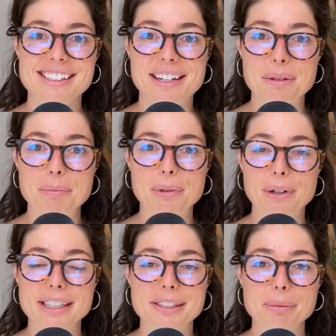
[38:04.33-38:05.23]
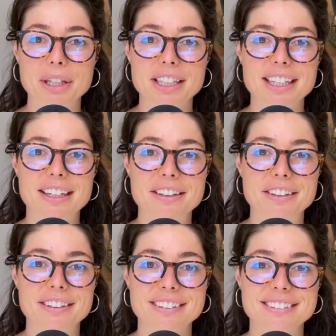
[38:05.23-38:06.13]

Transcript: the brains working together.